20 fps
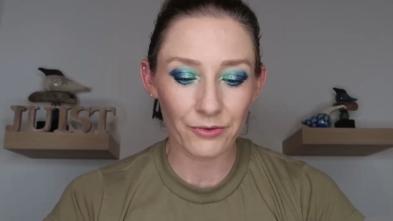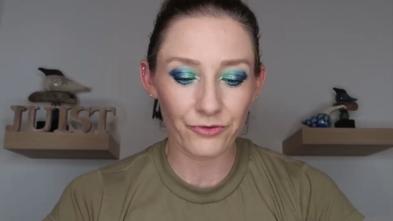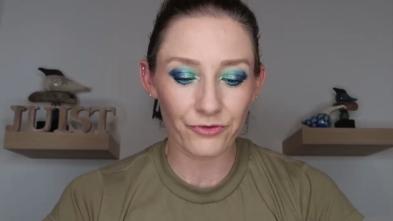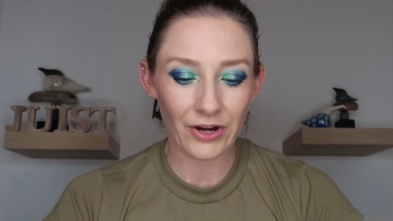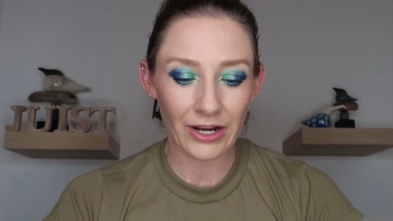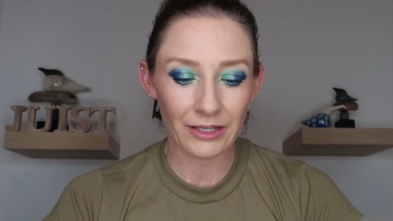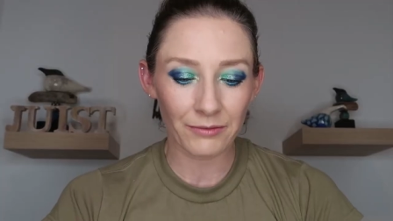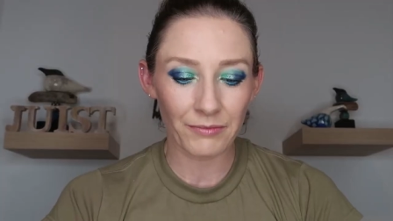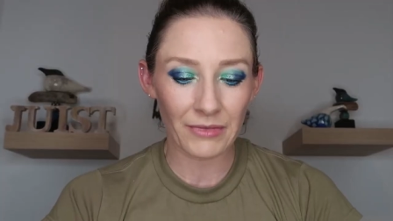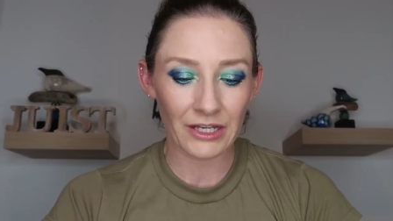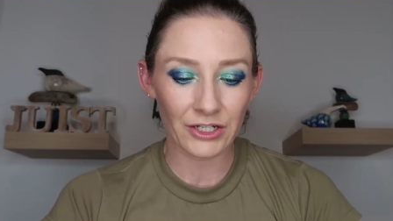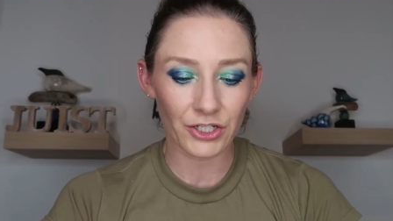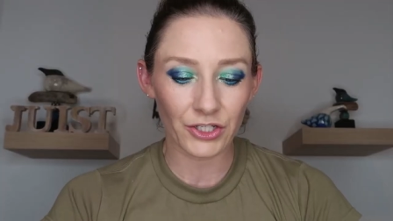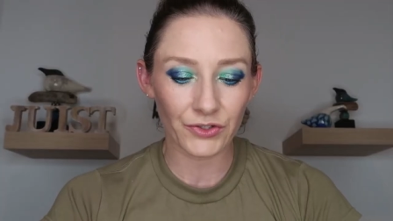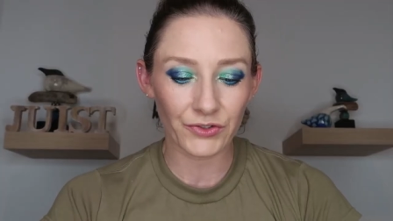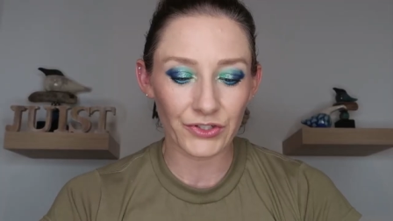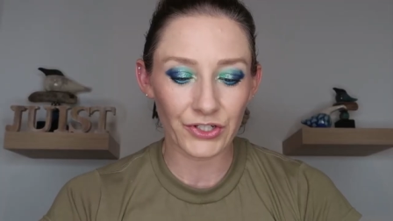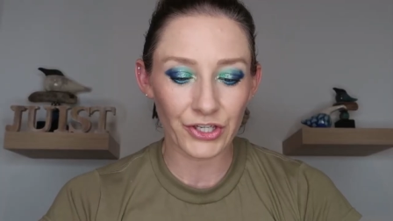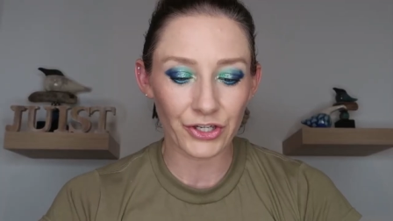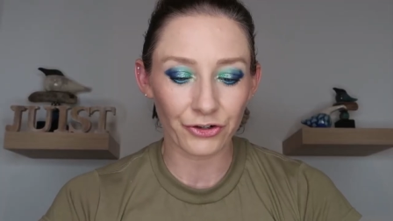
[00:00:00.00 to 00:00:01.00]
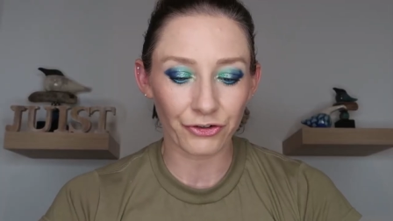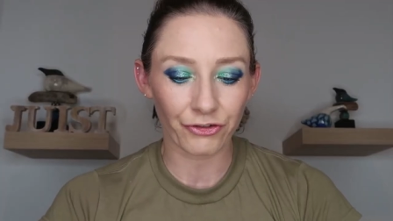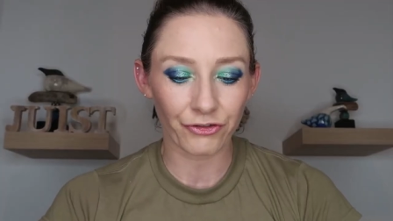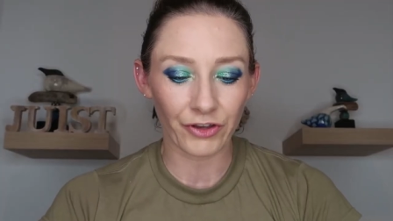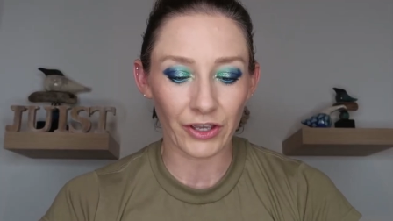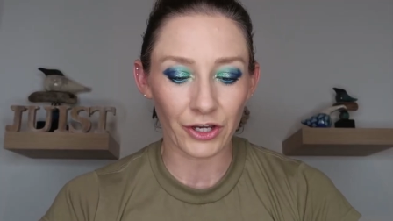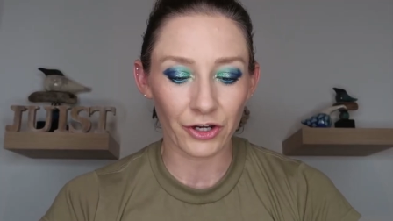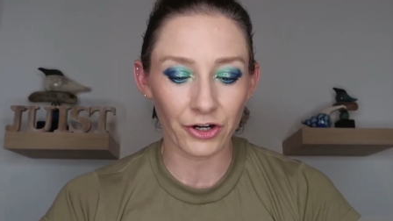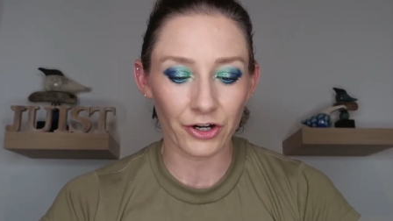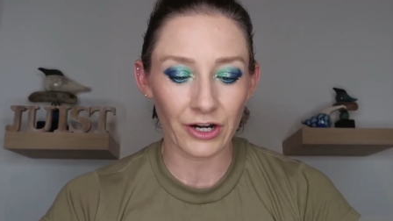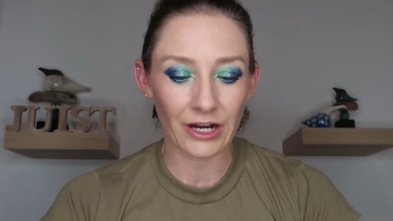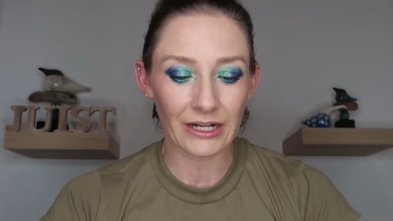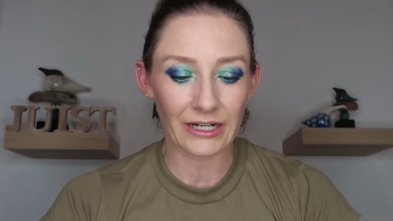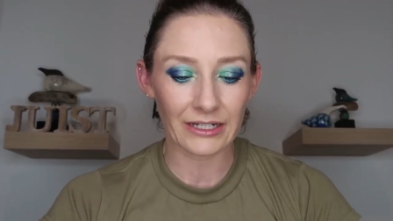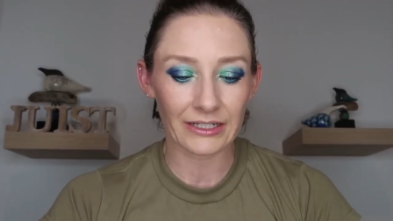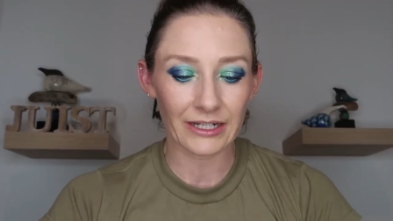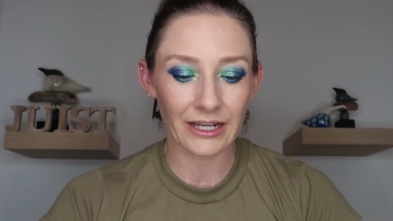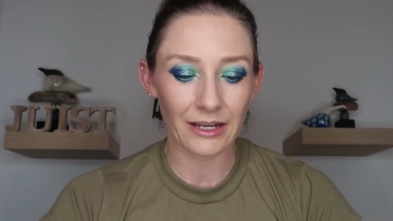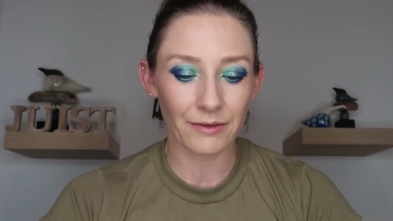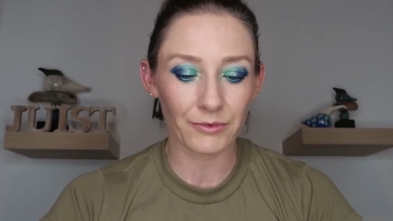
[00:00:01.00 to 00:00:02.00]
would recommend using your finger
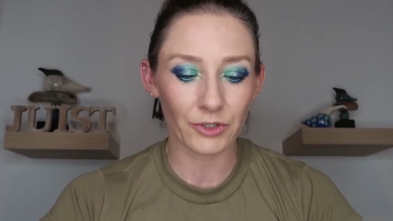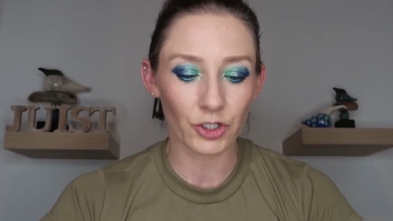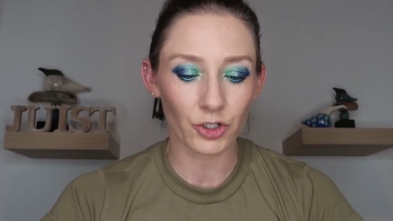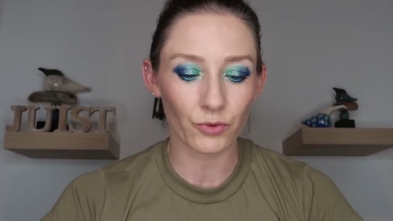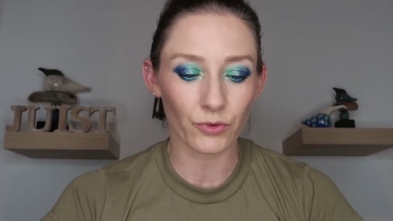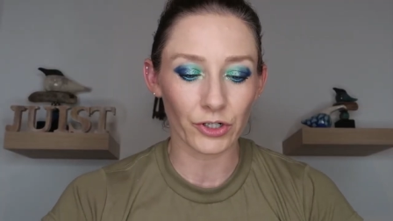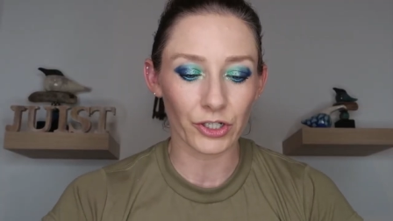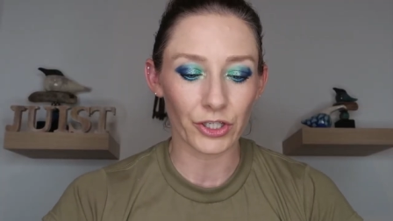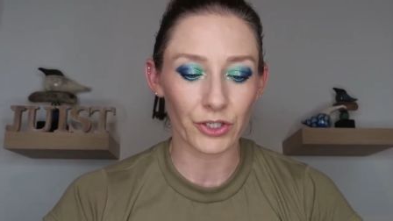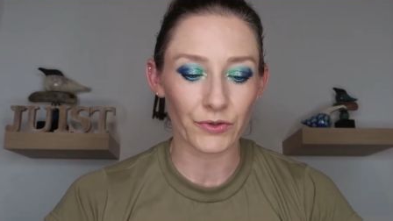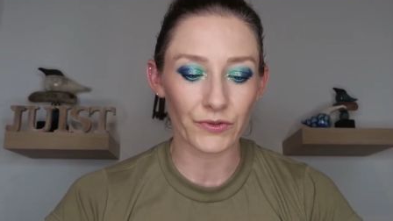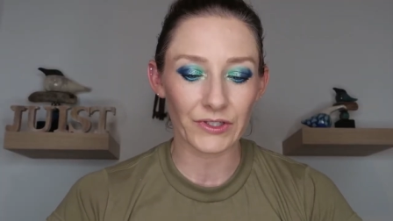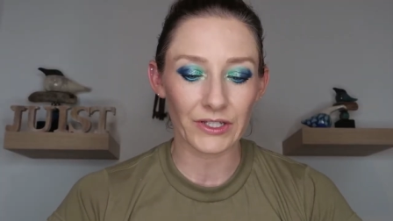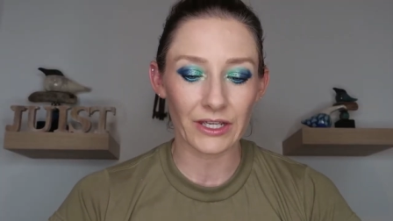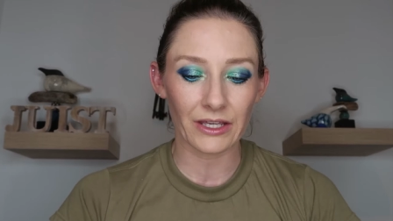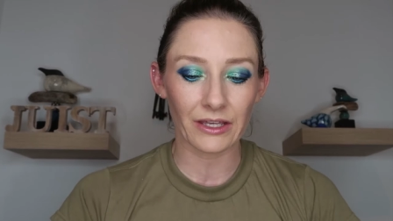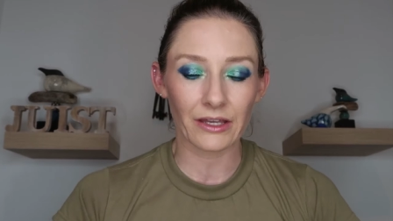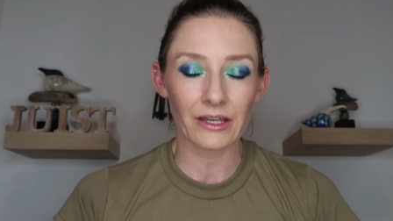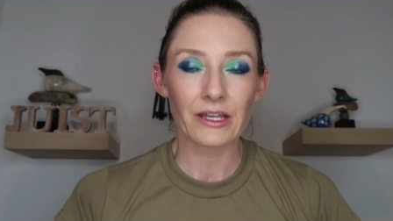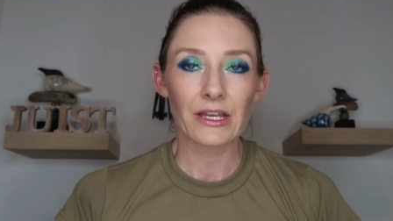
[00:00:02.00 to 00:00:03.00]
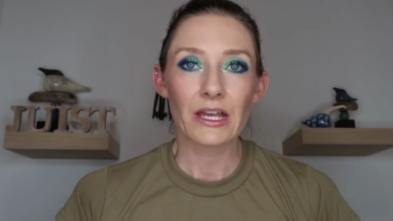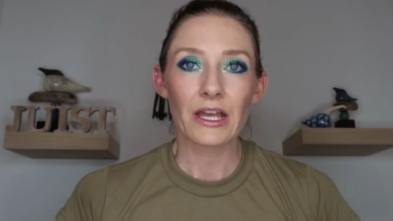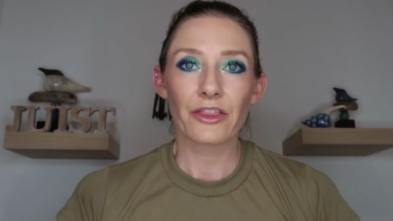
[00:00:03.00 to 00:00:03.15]
anytime that you are using